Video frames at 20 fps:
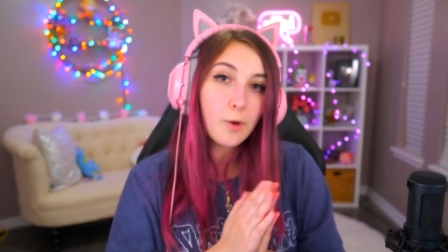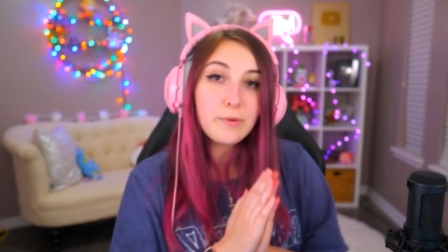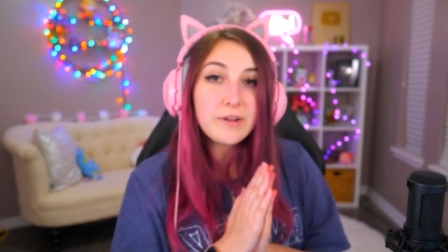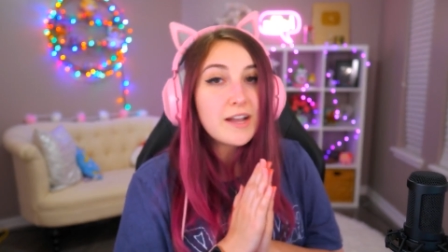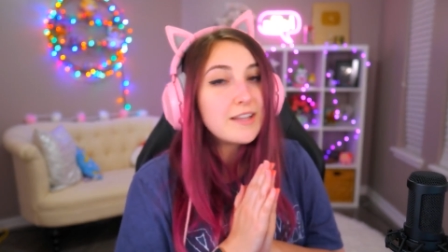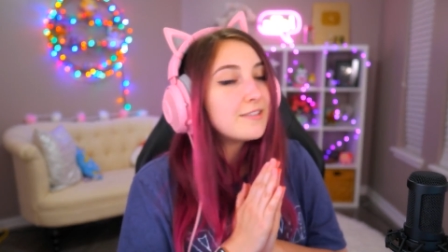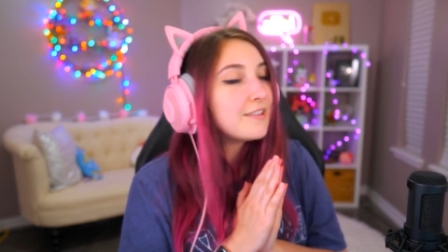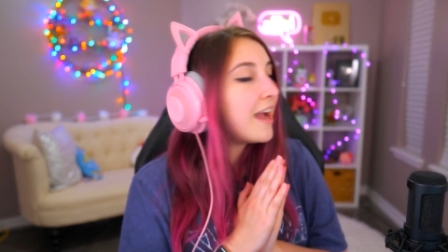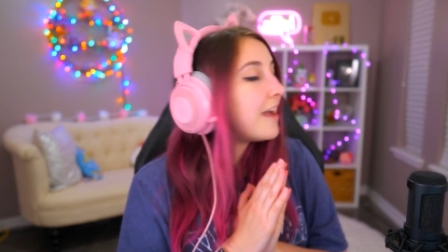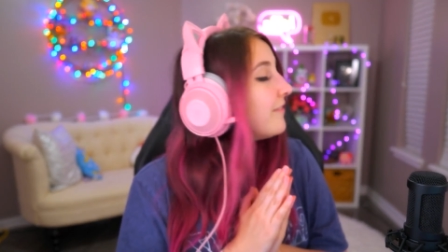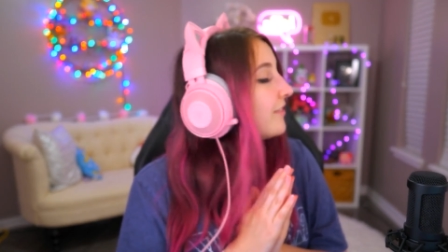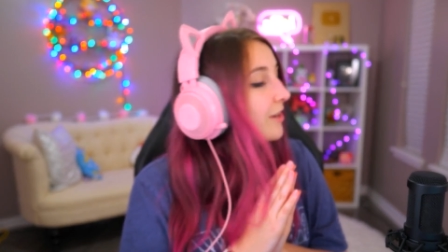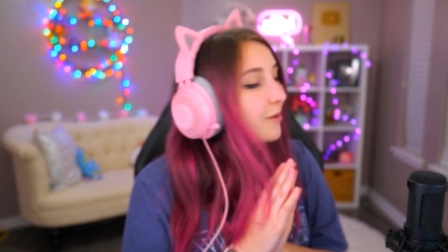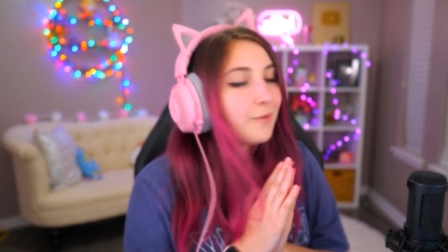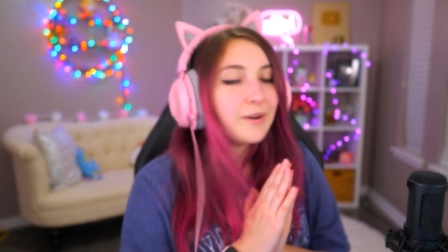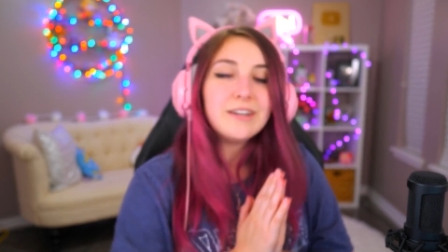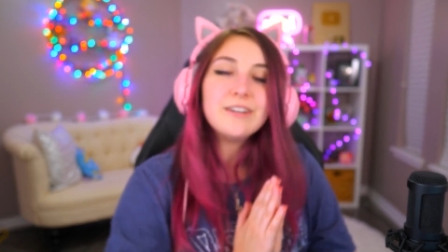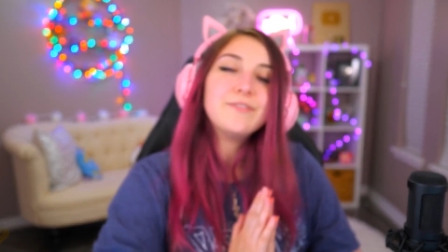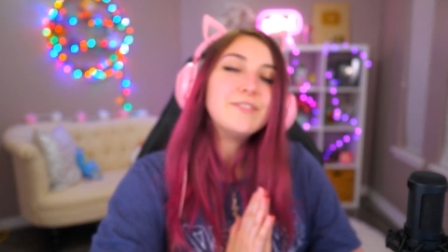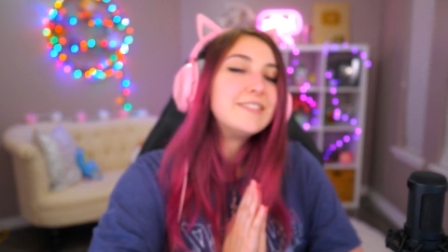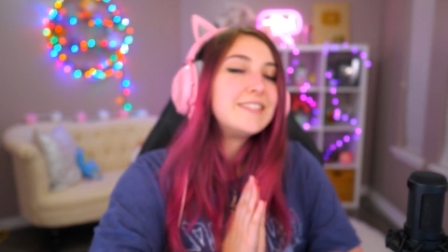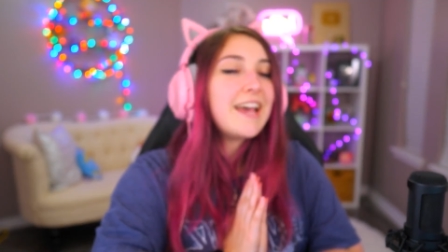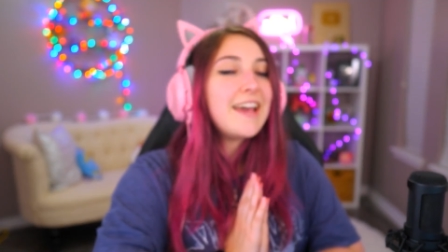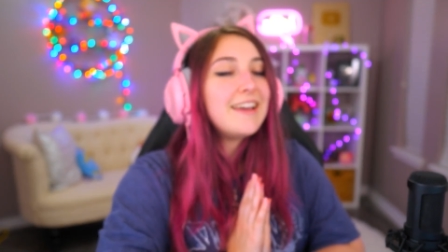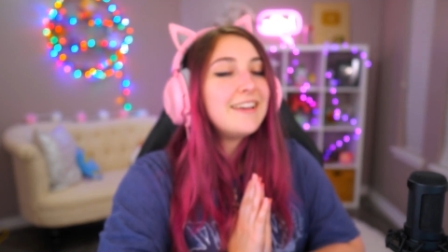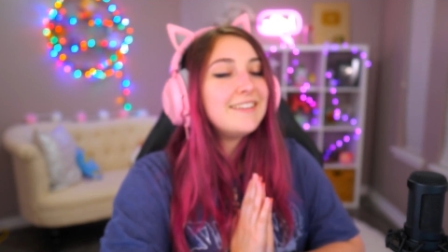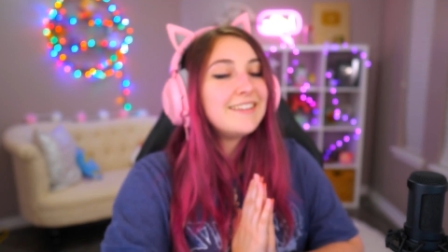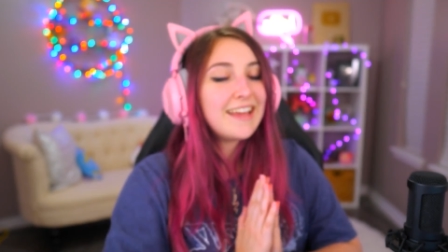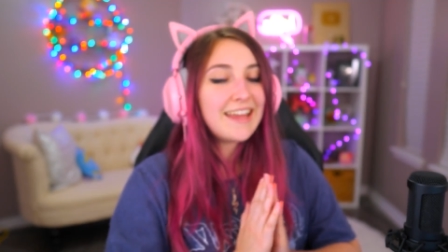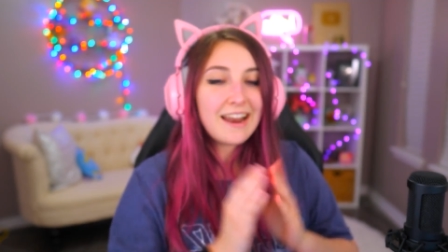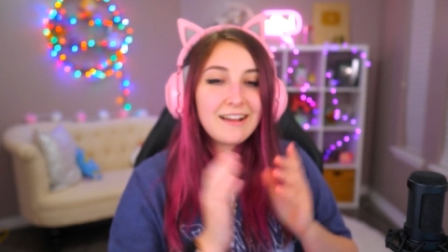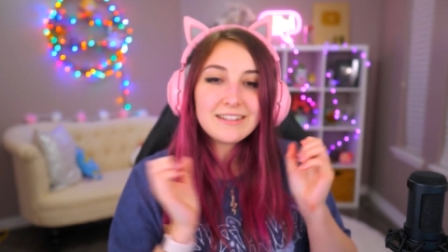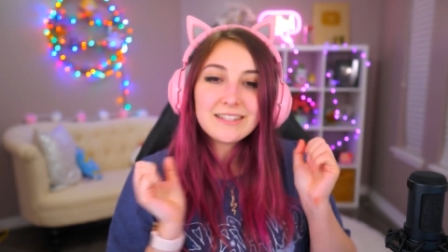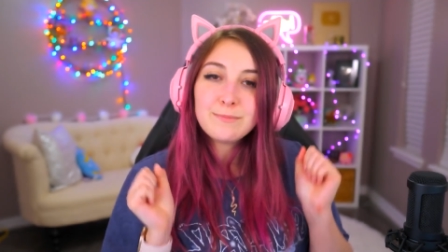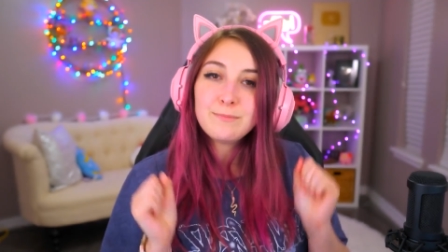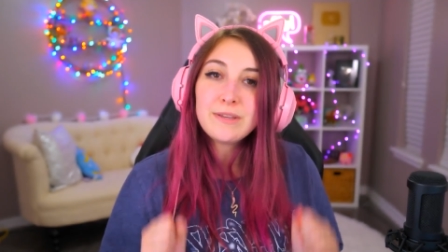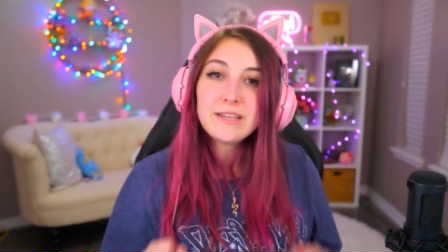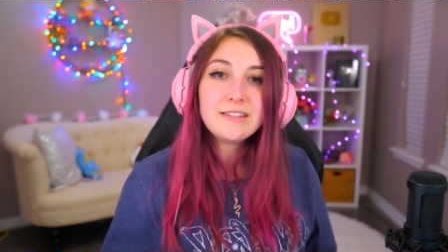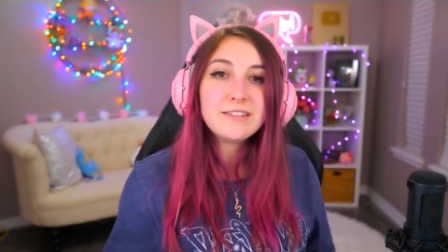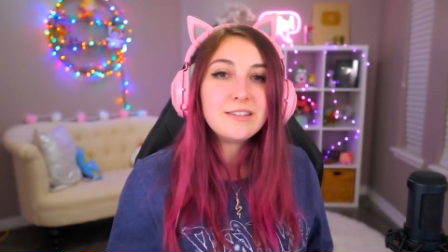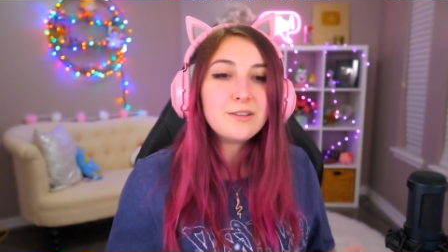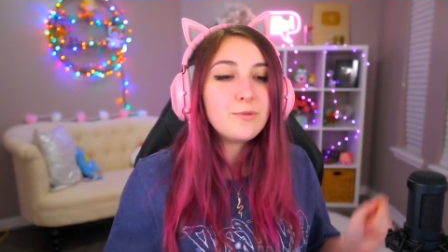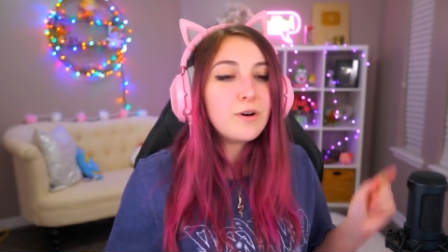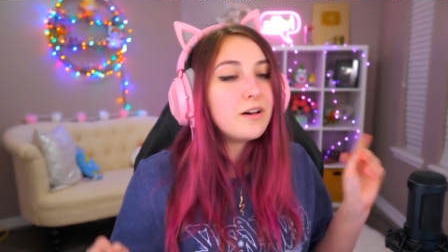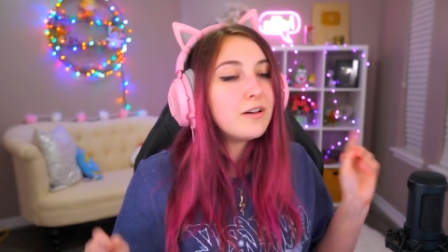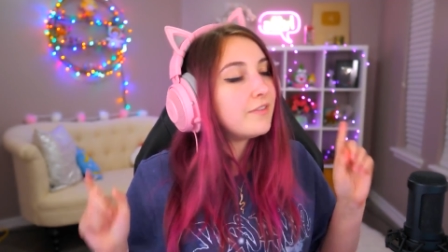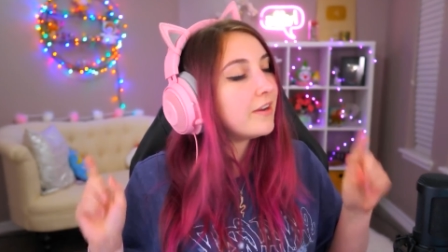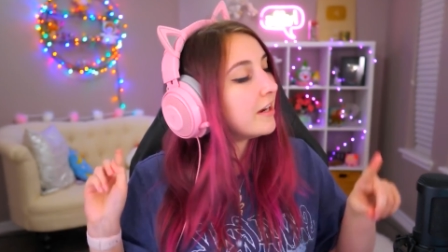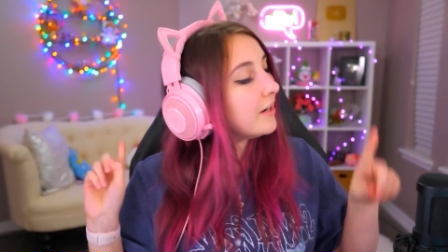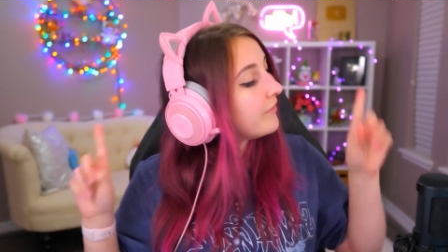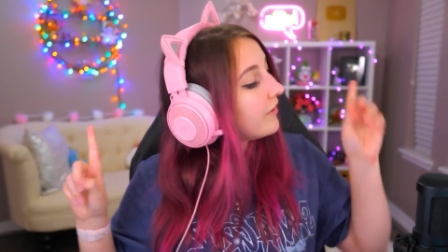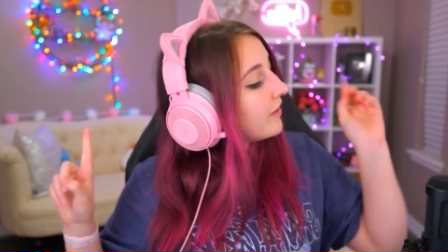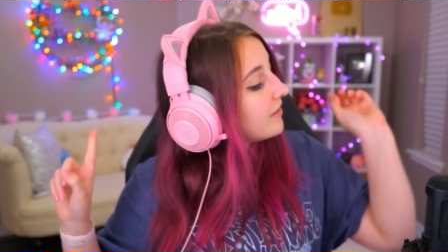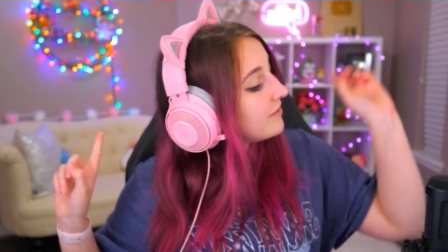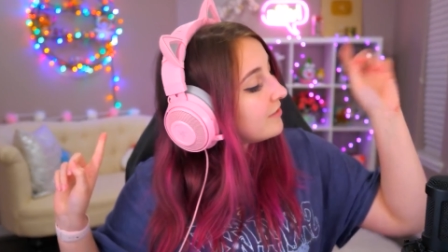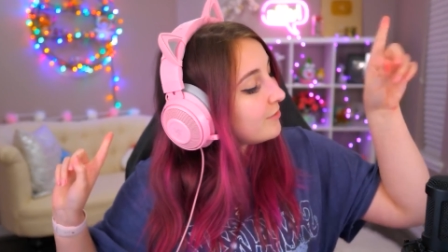Hope you guys are having a wonderful day, and I'll speak to you all very, very